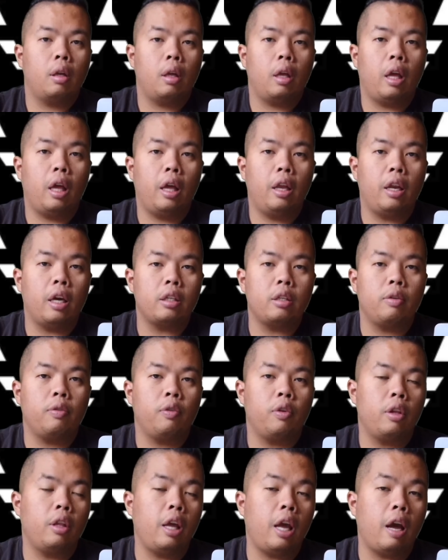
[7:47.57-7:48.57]
And that's
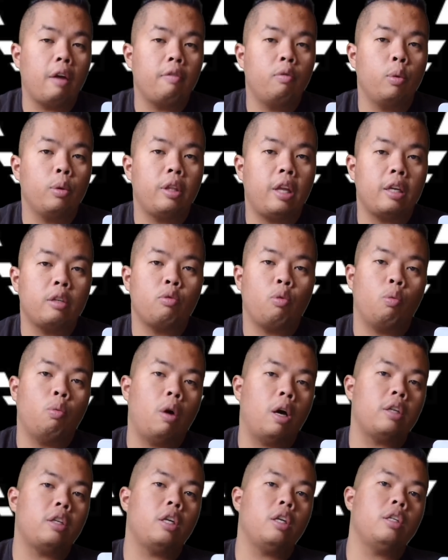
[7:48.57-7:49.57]
for today everyone, thanks for
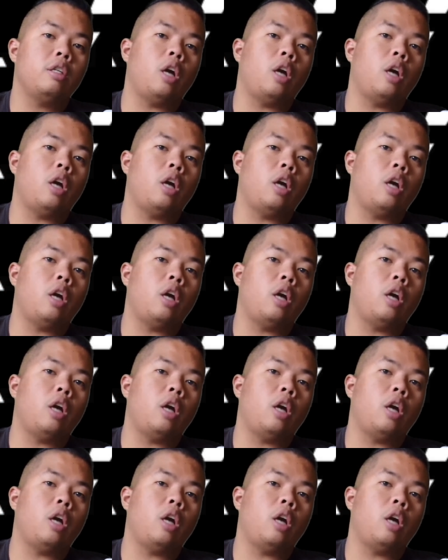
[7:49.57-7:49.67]
watching.